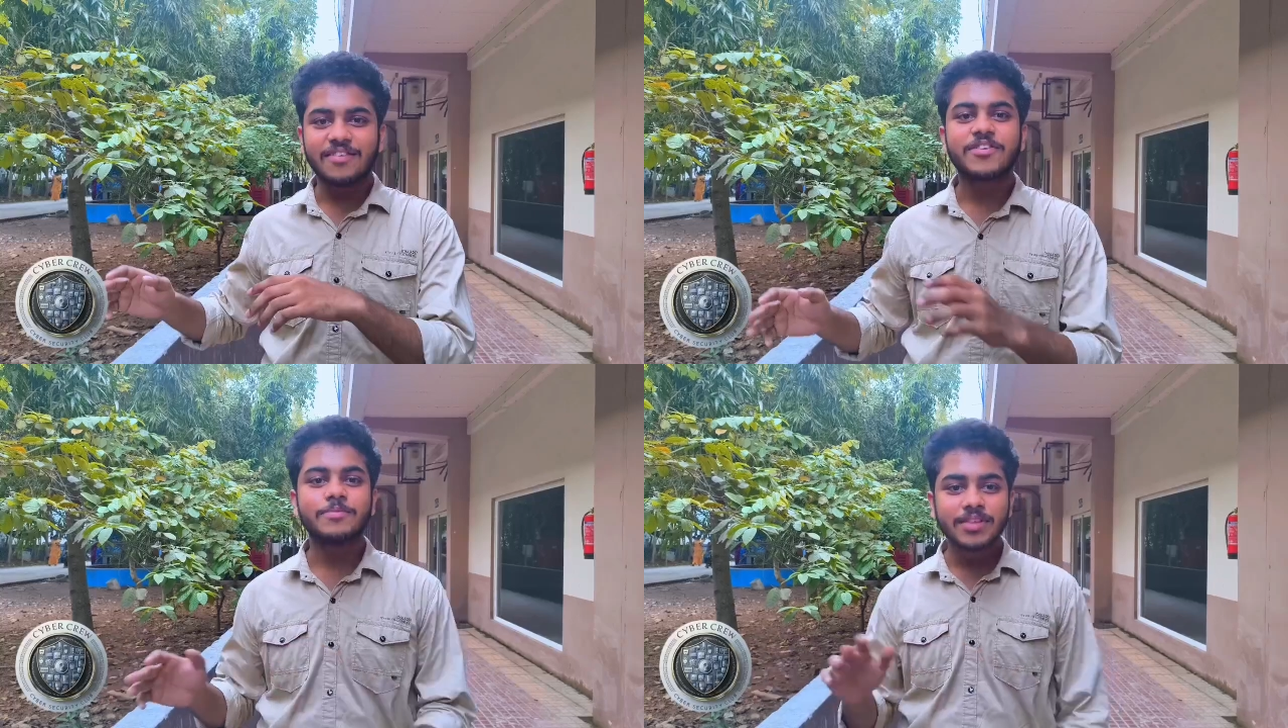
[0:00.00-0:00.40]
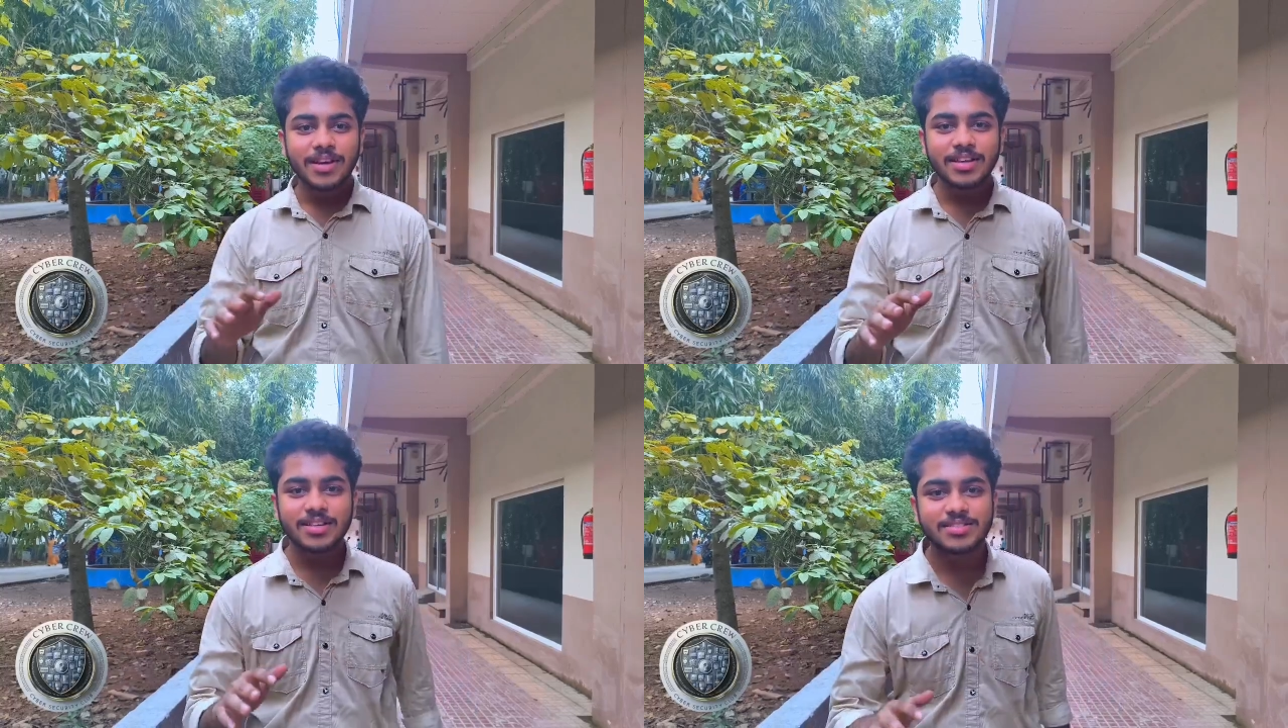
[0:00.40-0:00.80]
From third
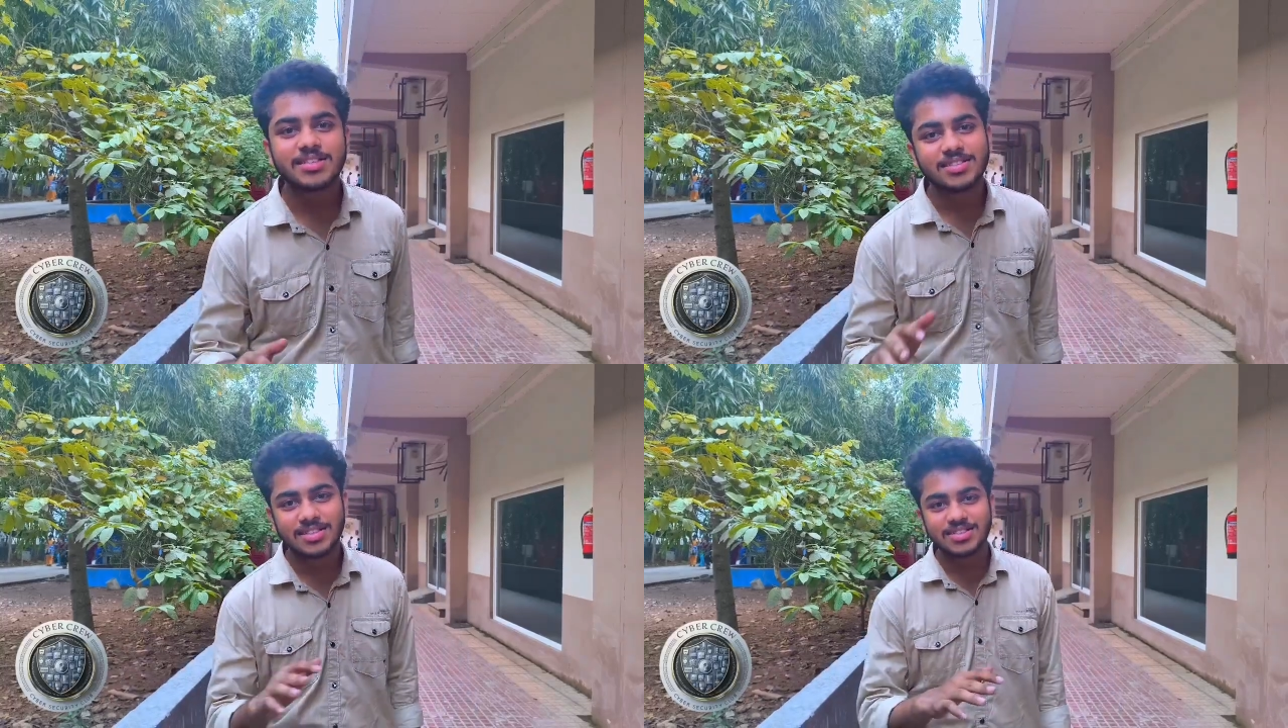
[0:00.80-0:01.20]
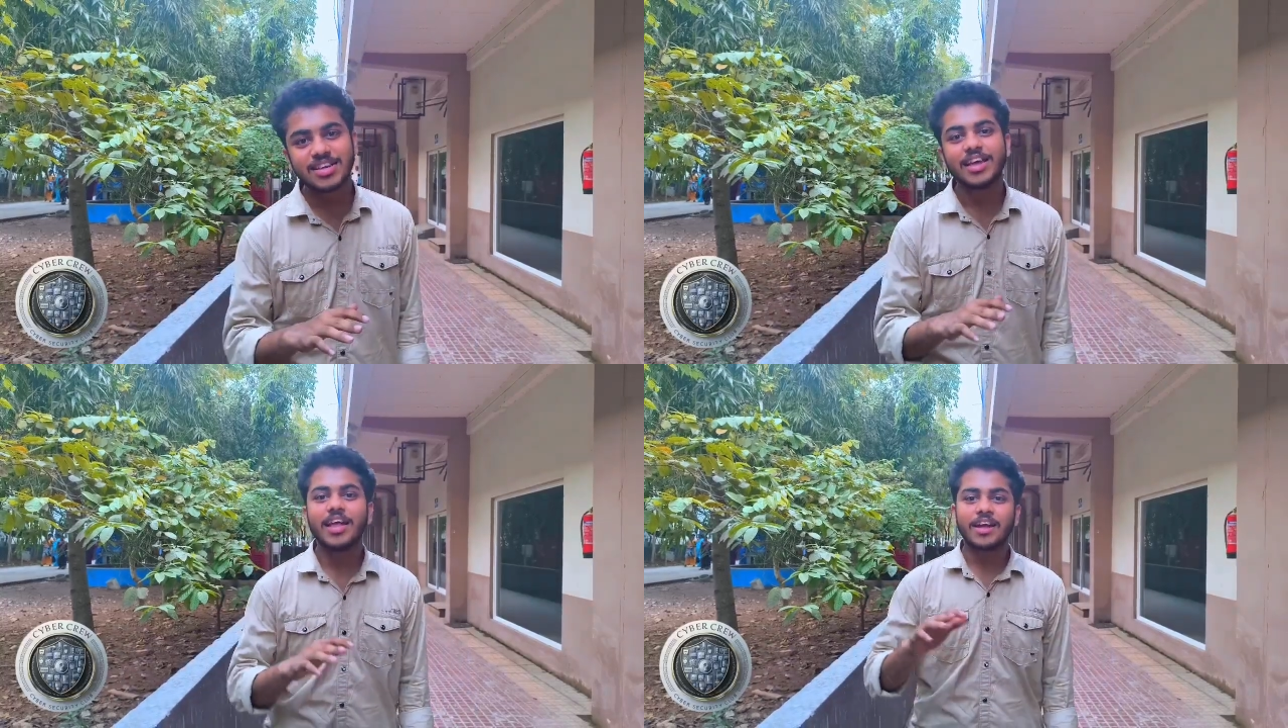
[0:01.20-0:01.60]
years, Sanjay,
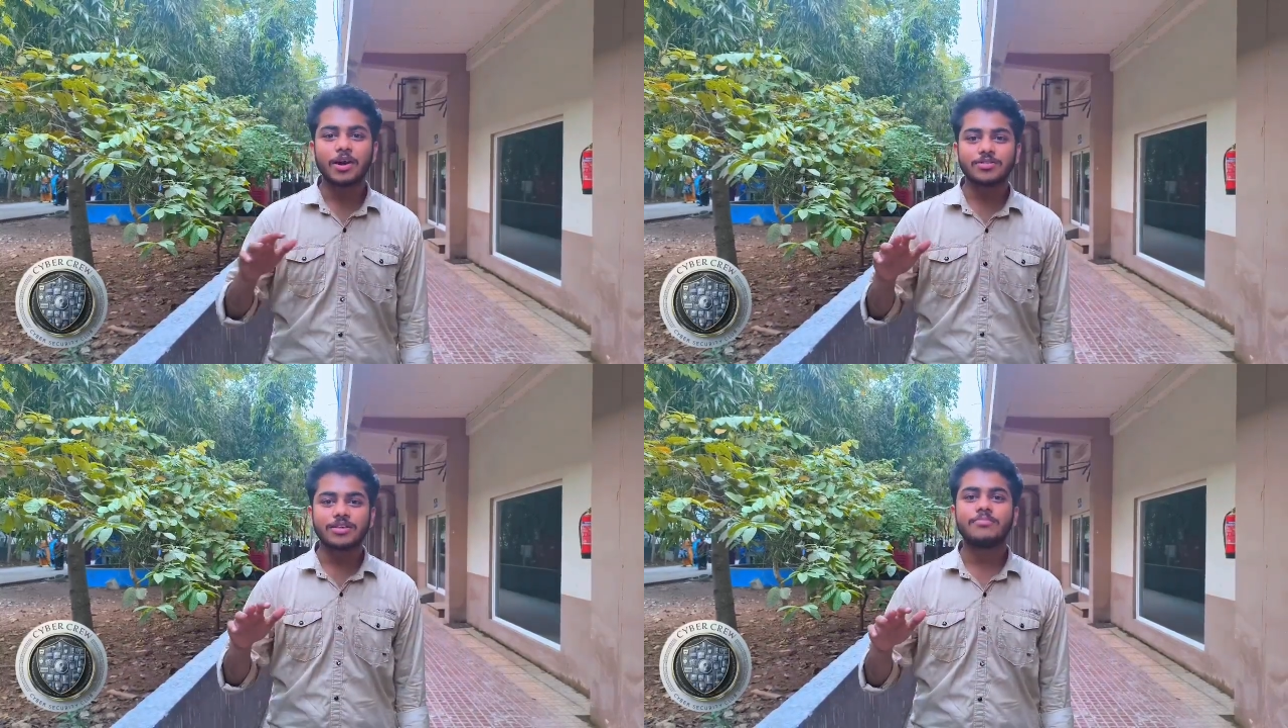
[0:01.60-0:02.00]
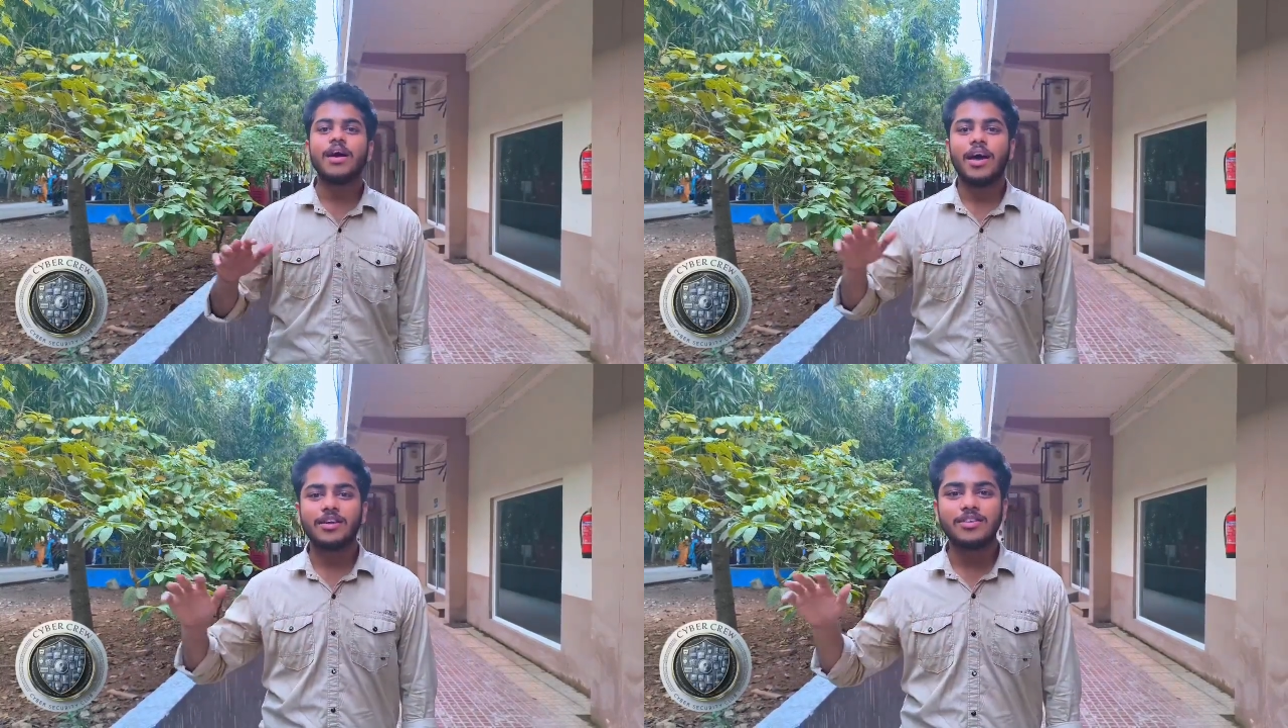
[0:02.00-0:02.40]
Gautam
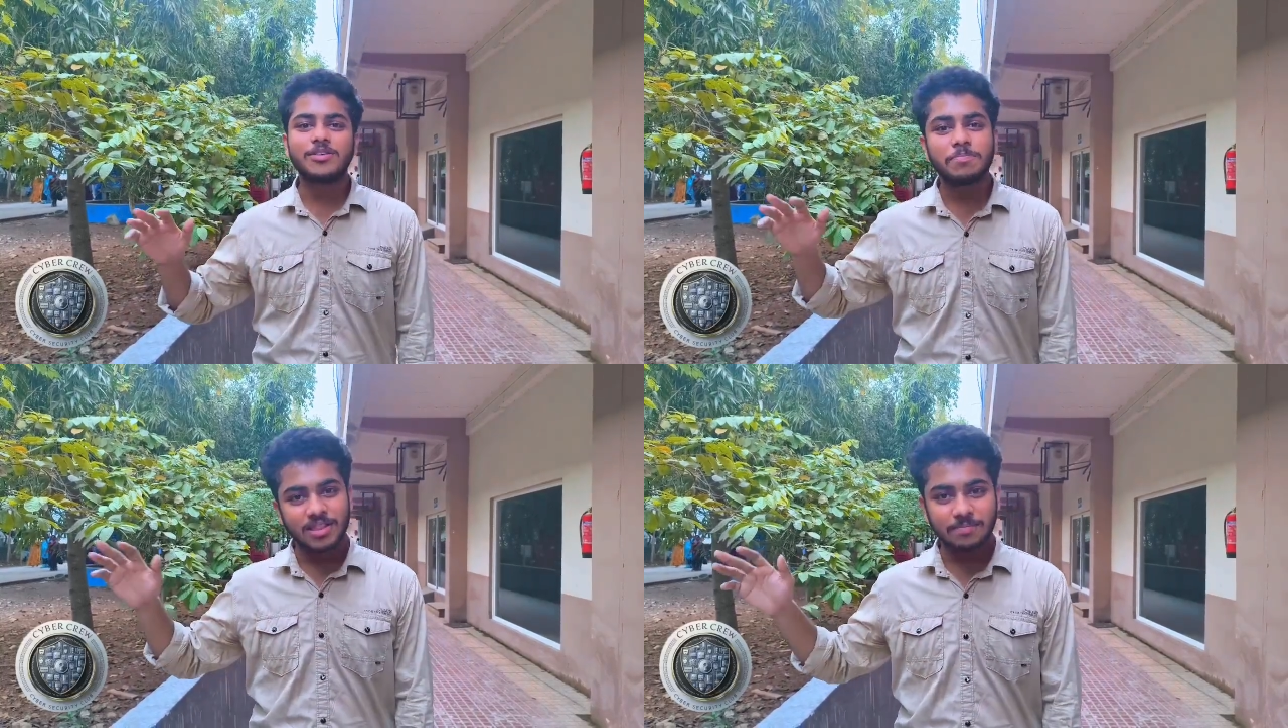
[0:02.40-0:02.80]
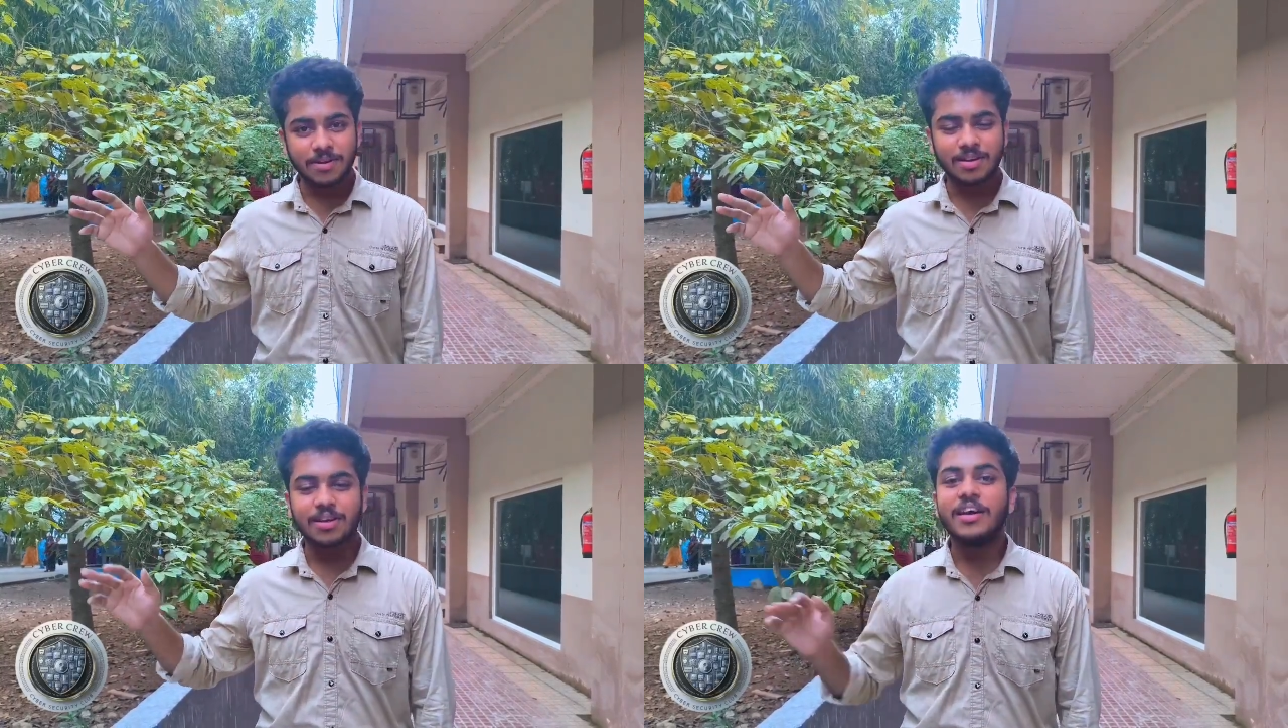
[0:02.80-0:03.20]
and also Pradeep
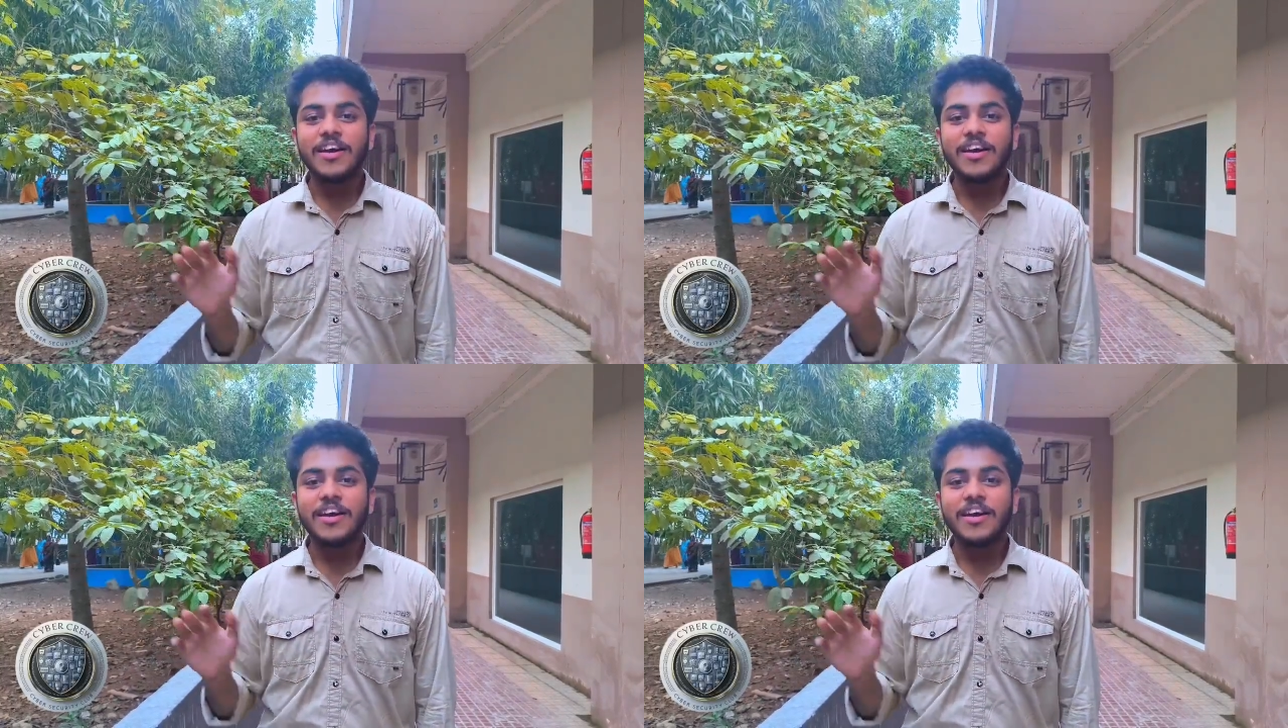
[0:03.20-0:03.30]
Annaya.